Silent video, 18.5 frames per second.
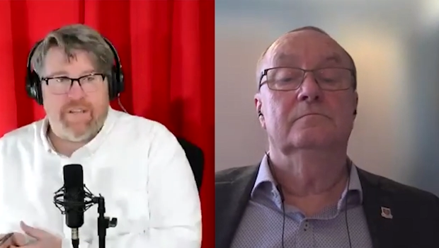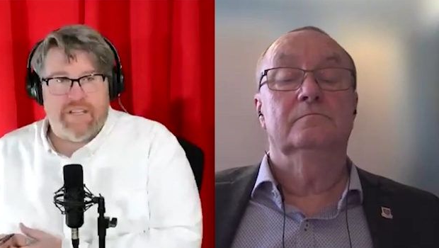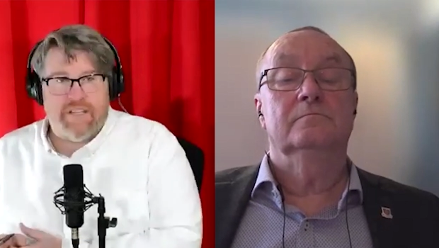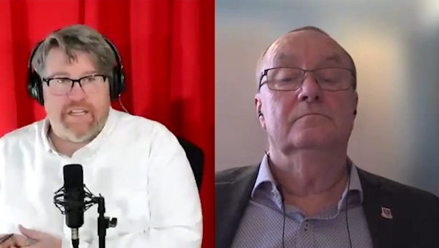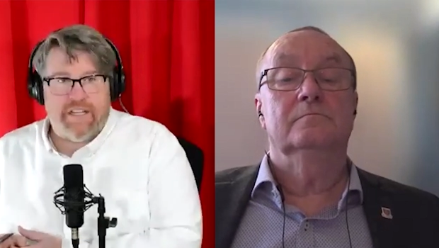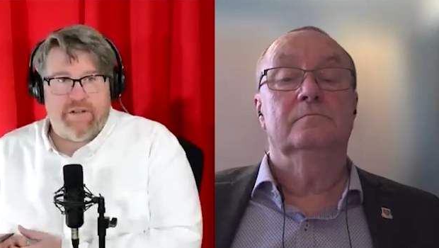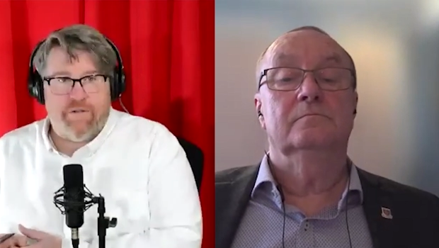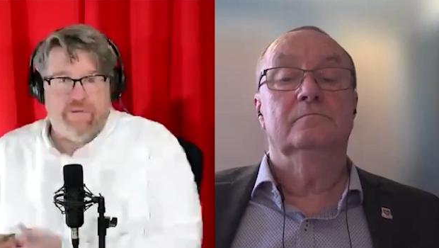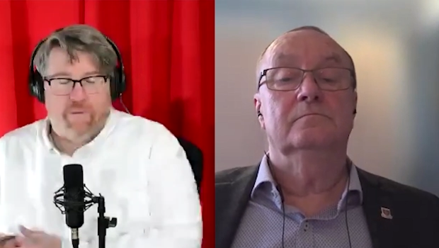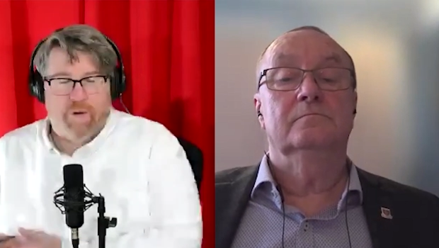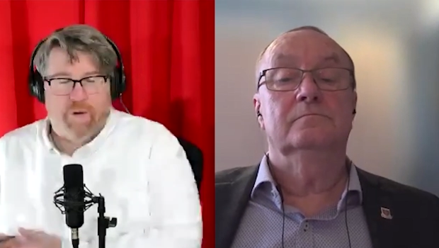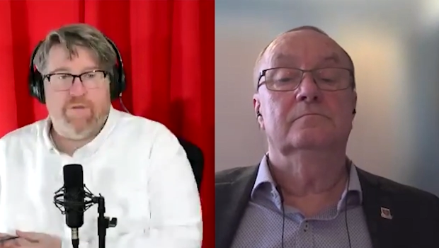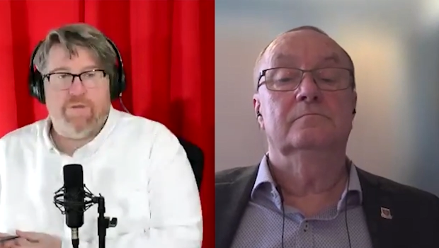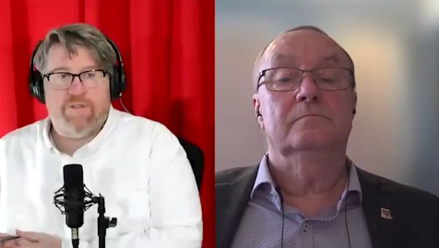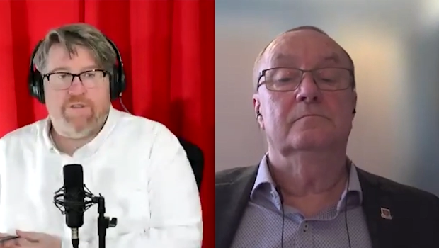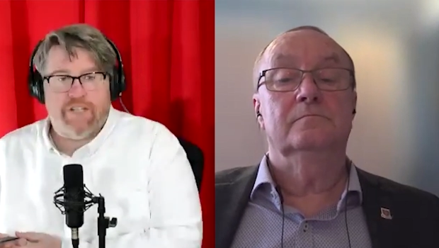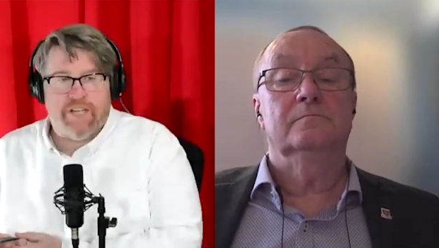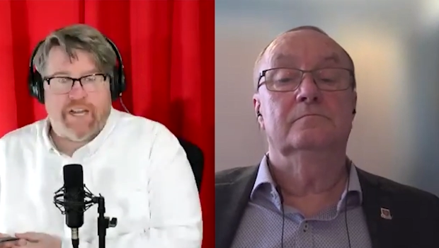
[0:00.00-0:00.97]
Speaker 1: of the
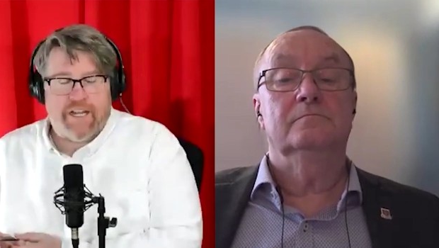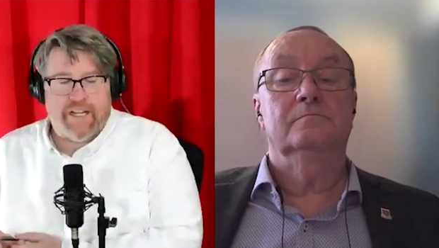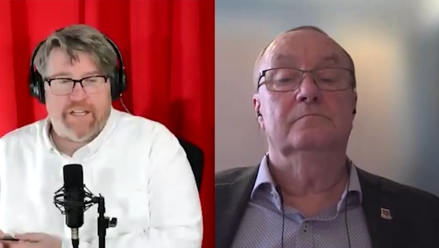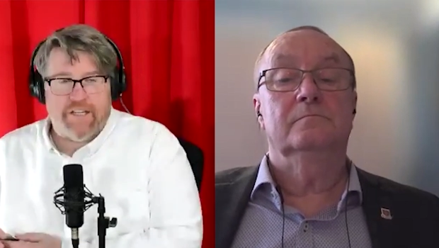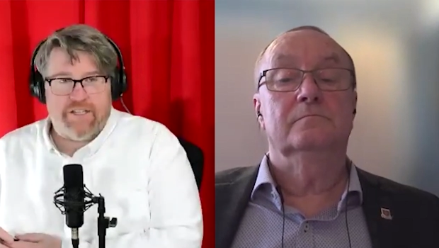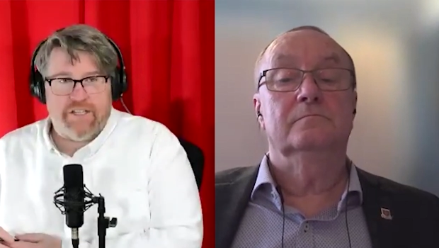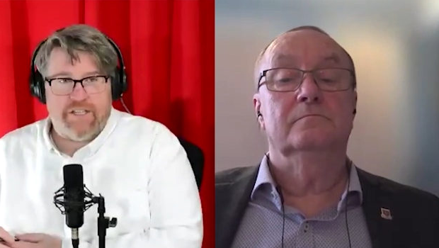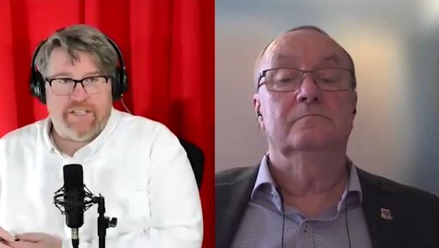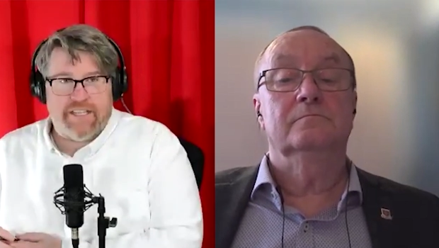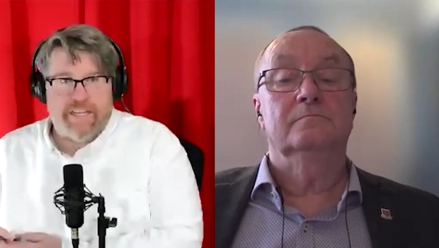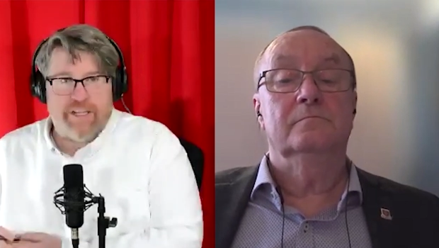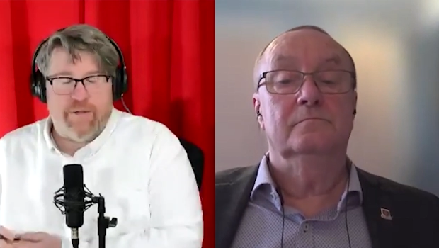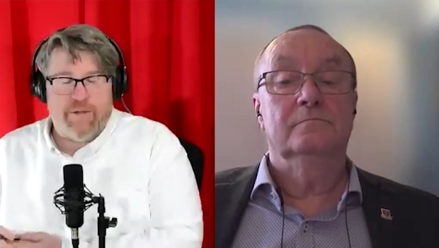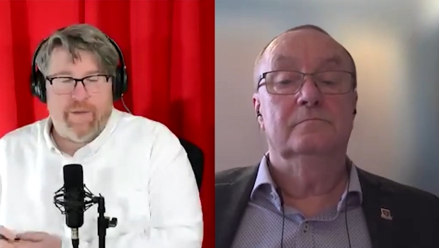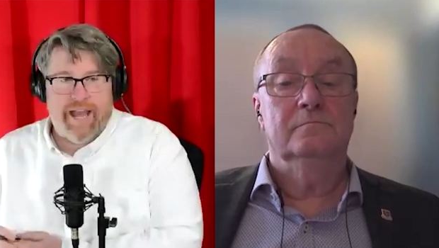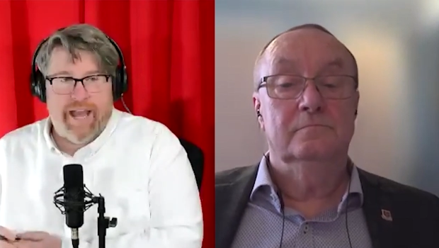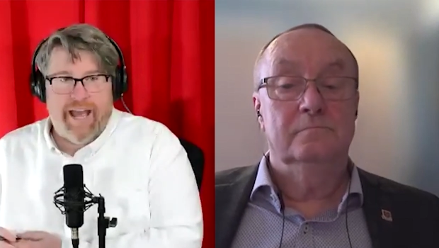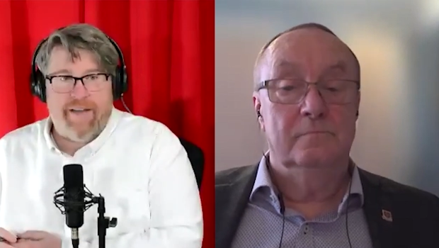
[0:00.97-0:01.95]
growth challenges that you
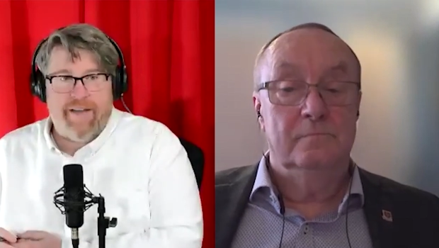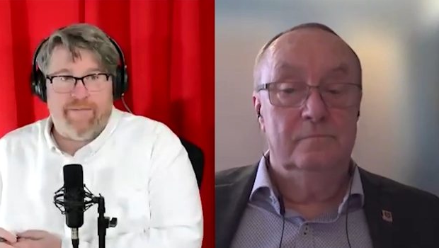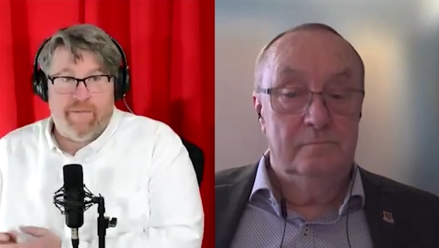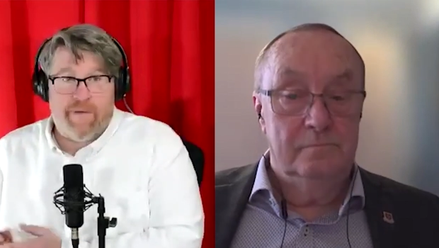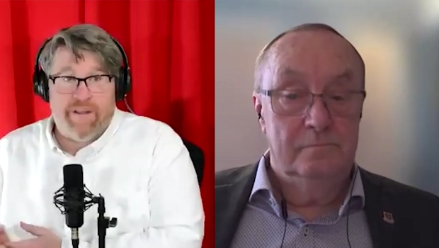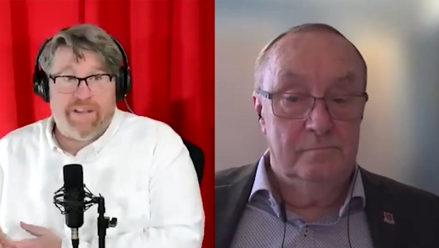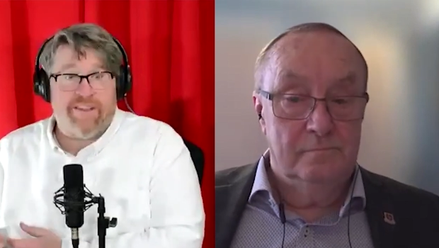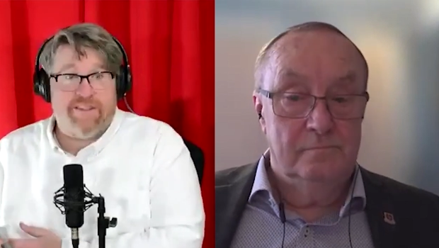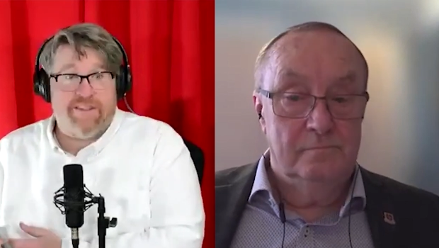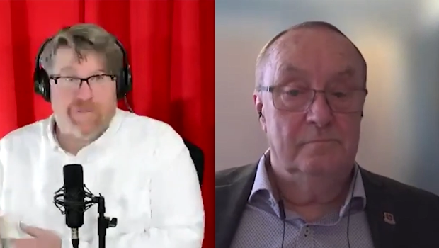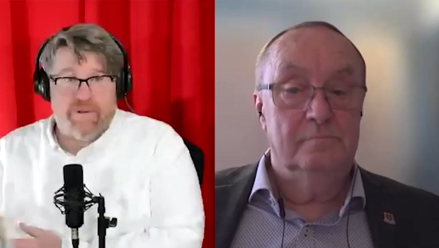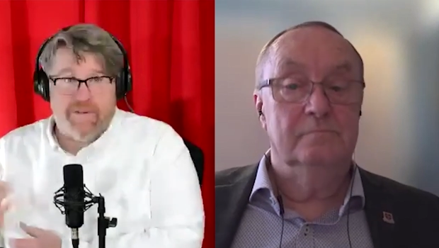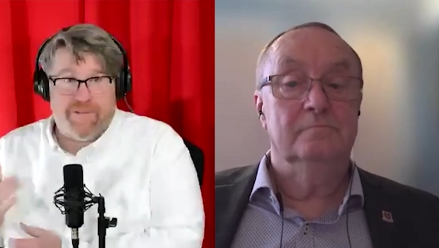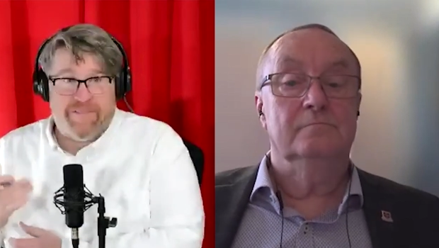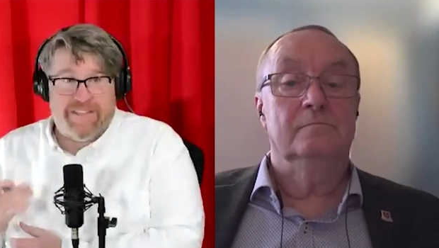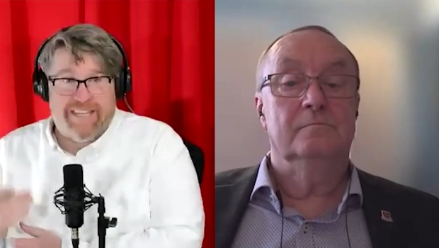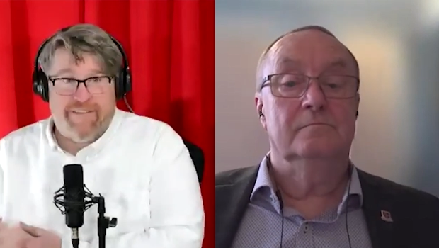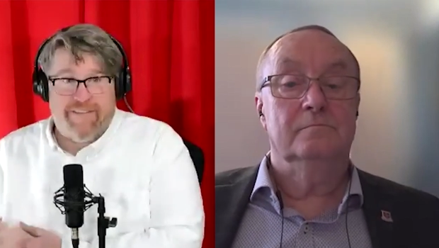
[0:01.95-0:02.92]
have with sort
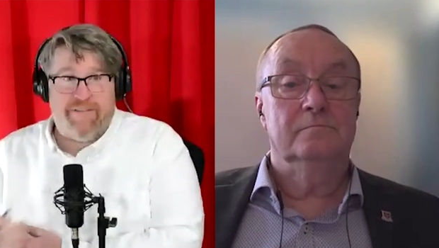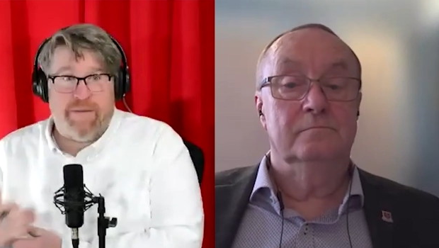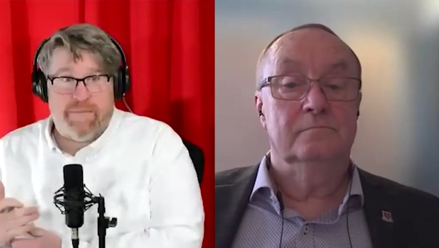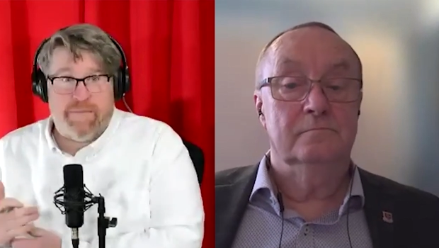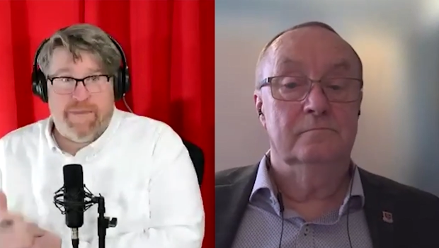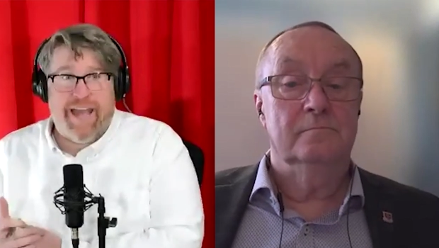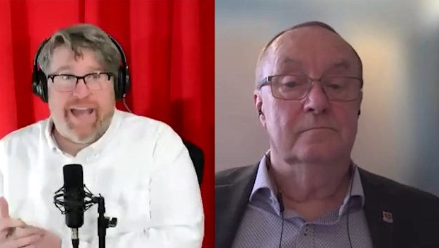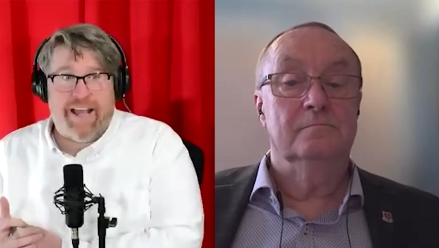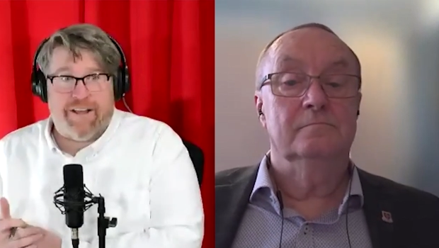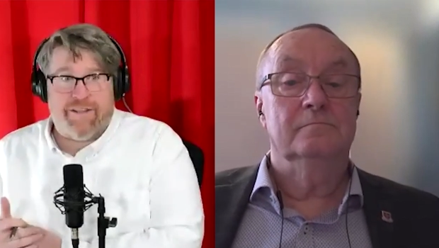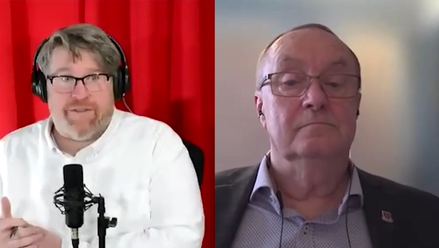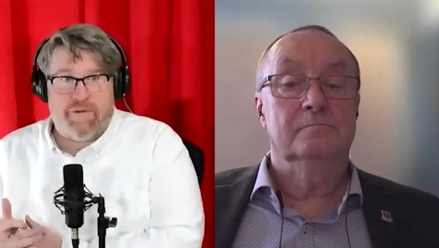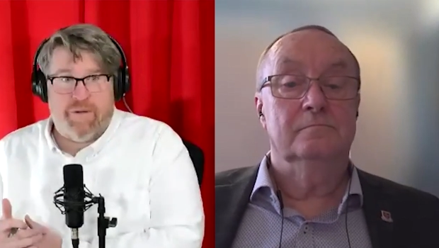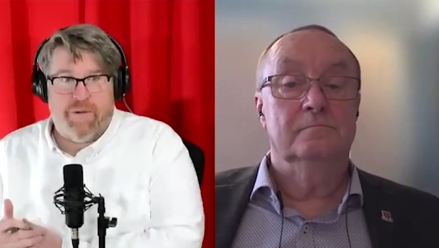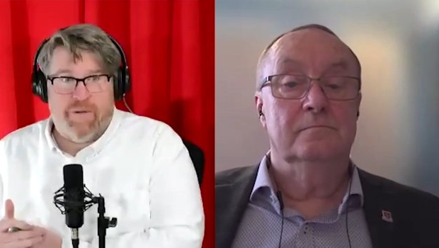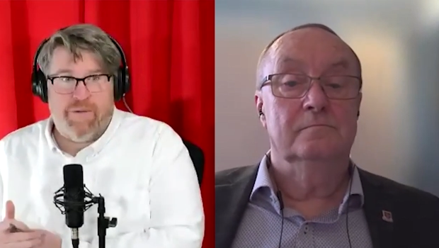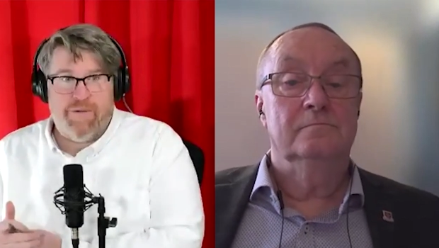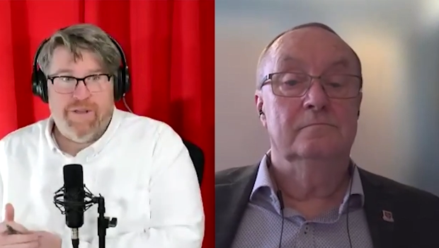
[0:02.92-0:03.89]
of giving back
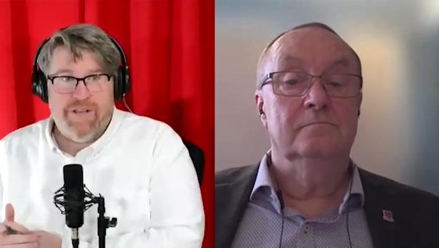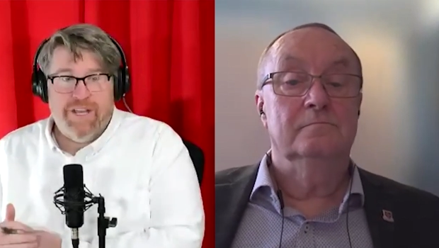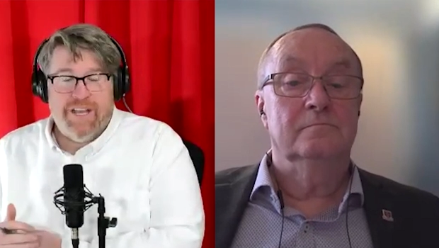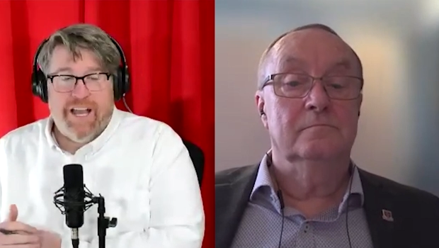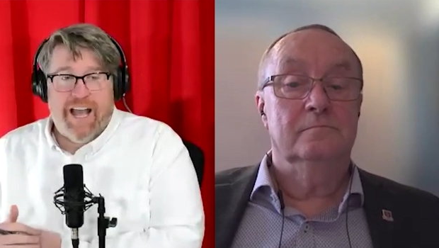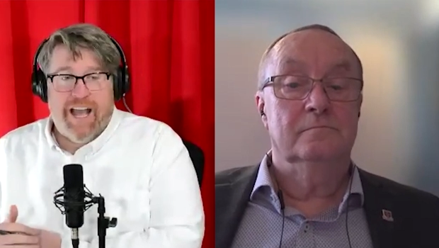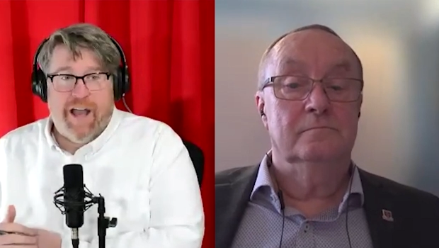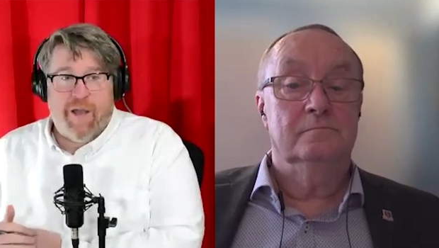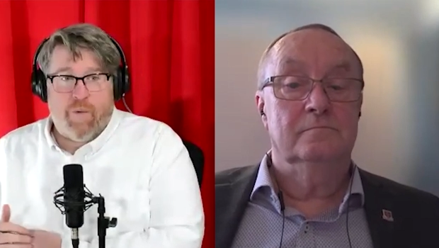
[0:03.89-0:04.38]
through uh,